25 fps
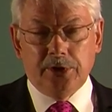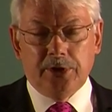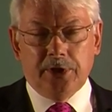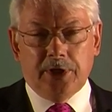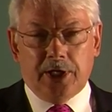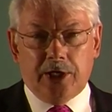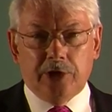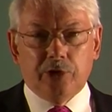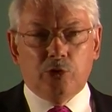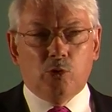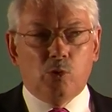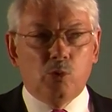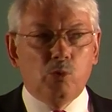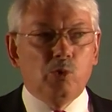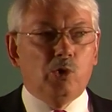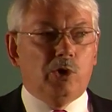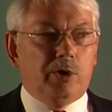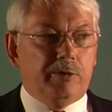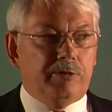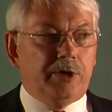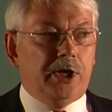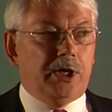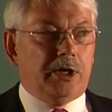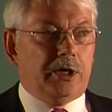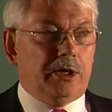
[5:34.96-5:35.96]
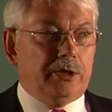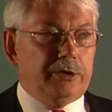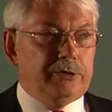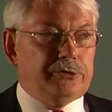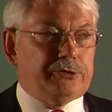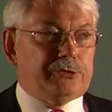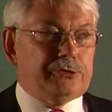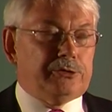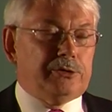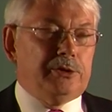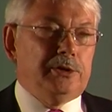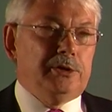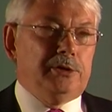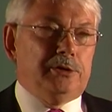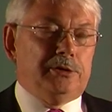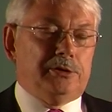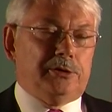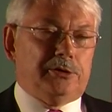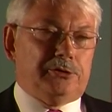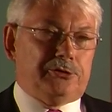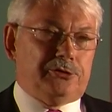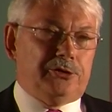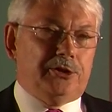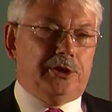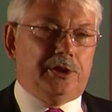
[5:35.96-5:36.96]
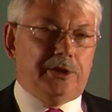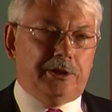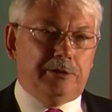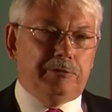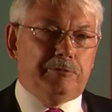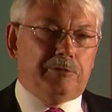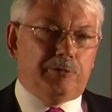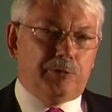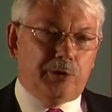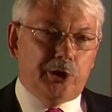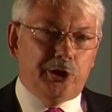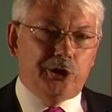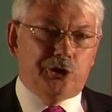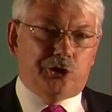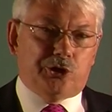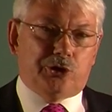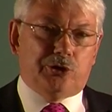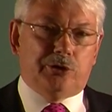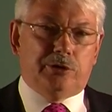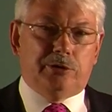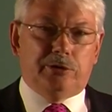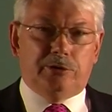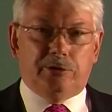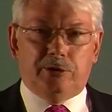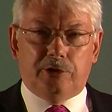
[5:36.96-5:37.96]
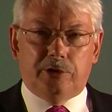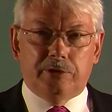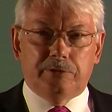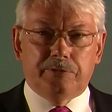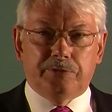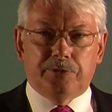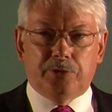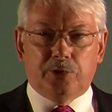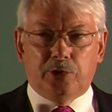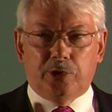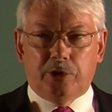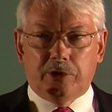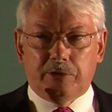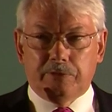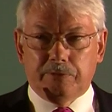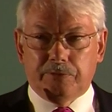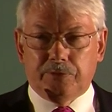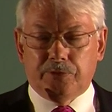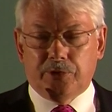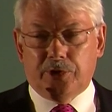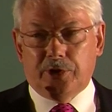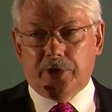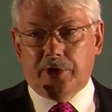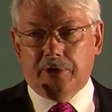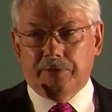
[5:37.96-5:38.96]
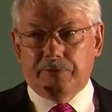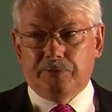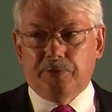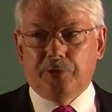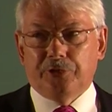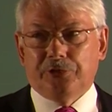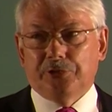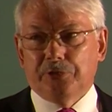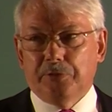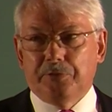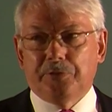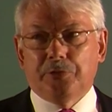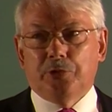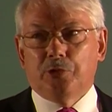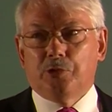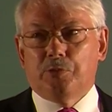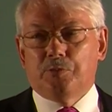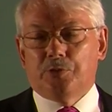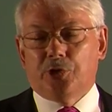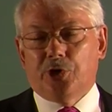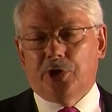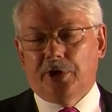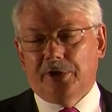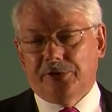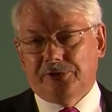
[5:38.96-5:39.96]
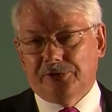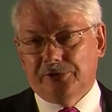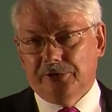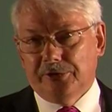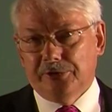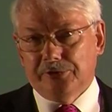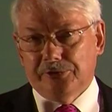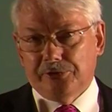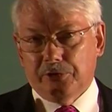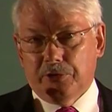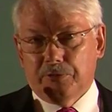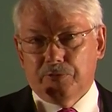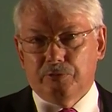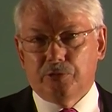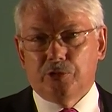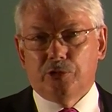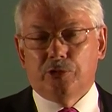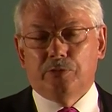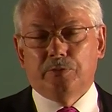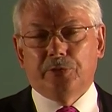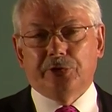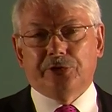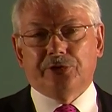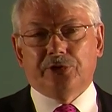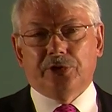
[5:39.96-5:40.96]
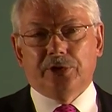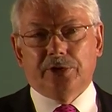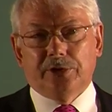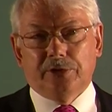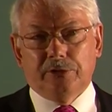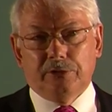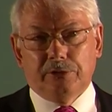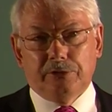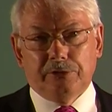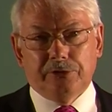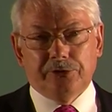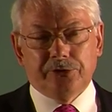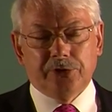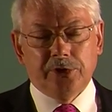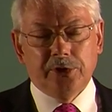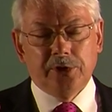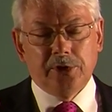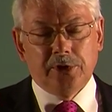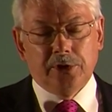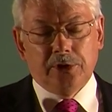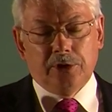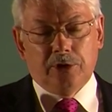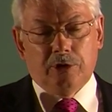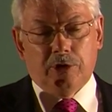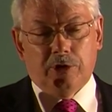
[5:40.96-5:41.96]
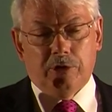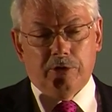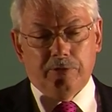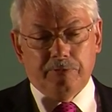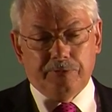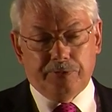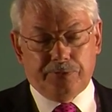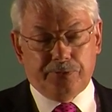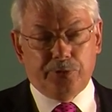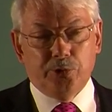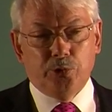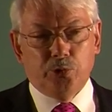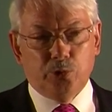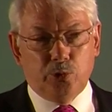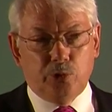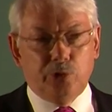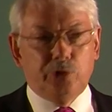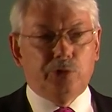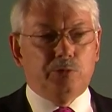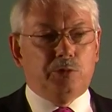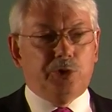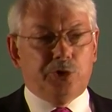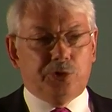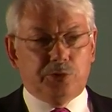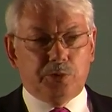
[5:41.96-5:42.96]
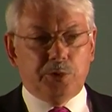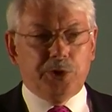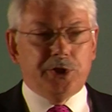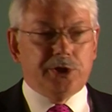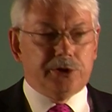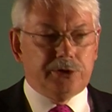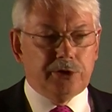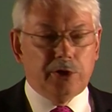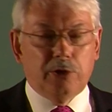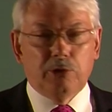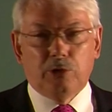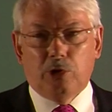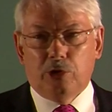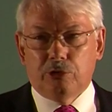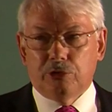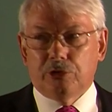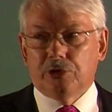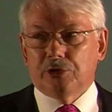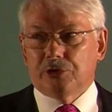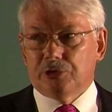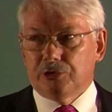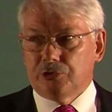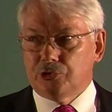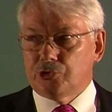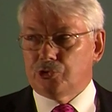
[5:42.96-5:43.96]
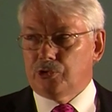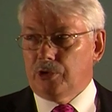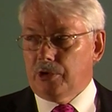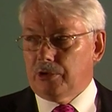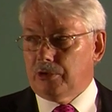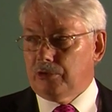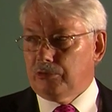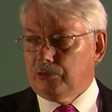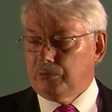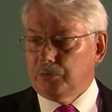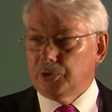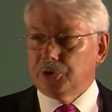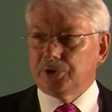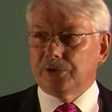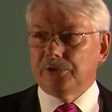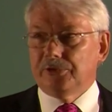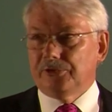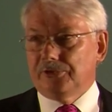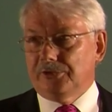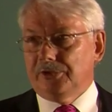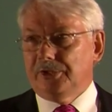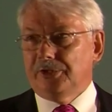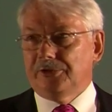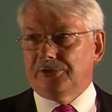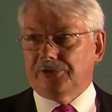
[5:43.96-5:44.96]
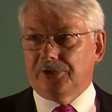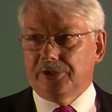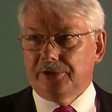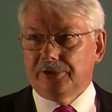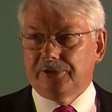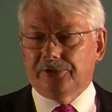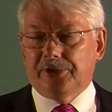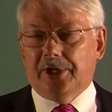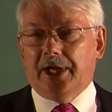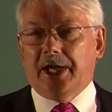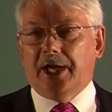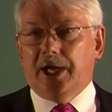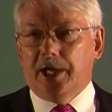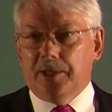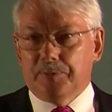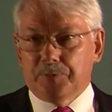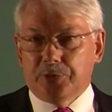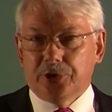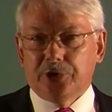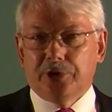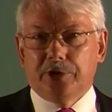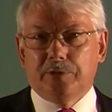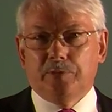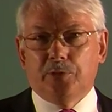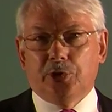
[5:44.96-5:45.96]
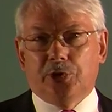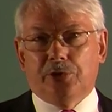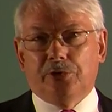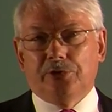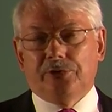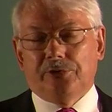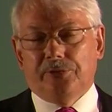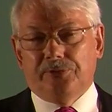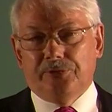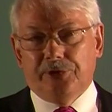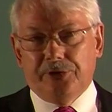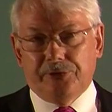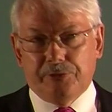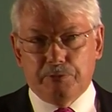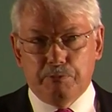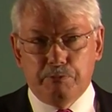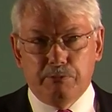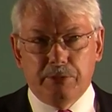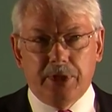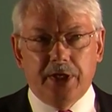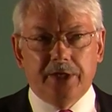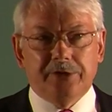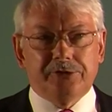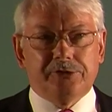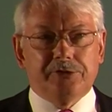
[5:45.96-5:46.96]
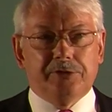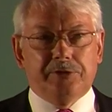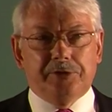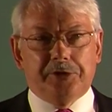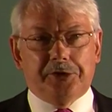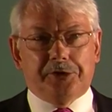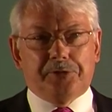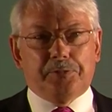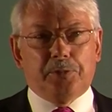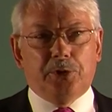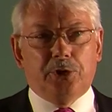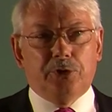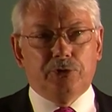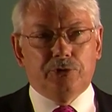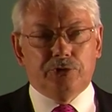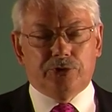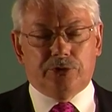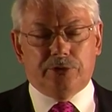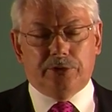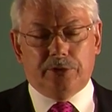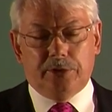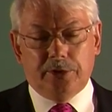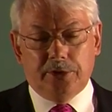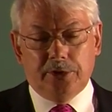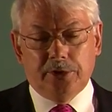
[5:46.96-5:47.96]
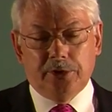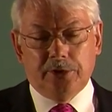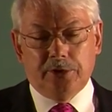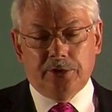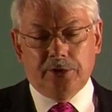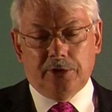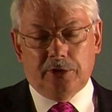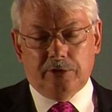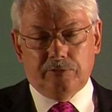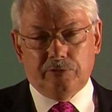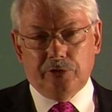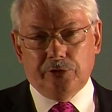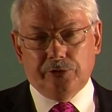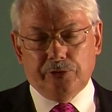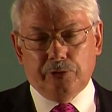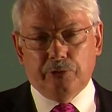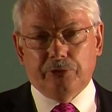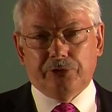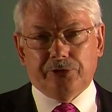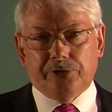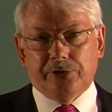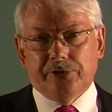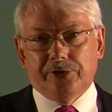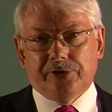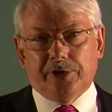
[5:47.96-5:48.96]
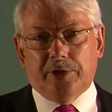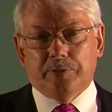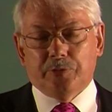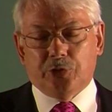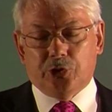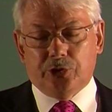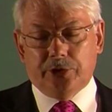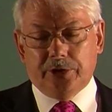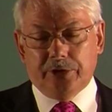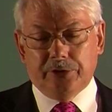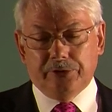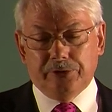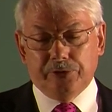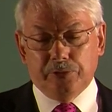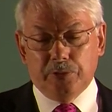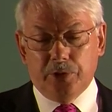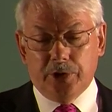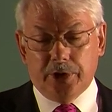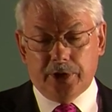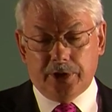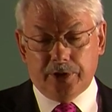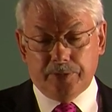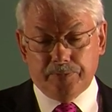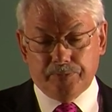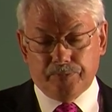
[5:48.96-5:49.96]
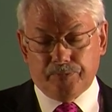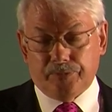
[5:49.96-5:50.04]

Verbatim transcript: And all of us are seeing inflation of, of uh, fossil fuel prices, of raw materials, of food, which we can no longer control because these things are happening because of this massive explosion of resource consumption elsewhere.